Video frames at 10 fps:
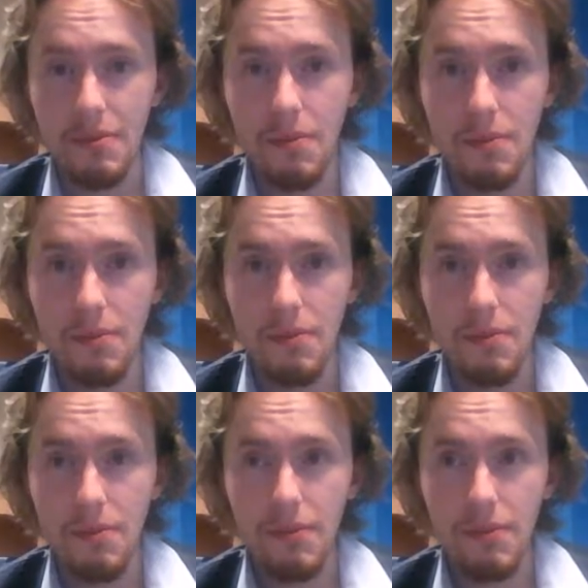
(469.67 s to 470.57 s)

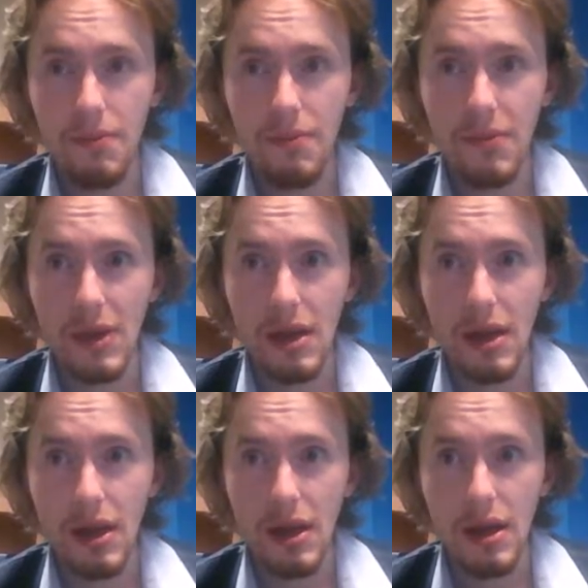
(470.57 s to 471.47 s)

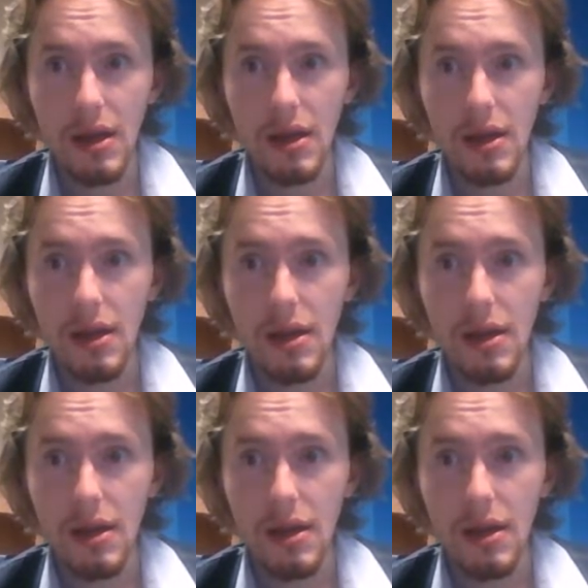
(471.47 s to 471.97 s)
(silence)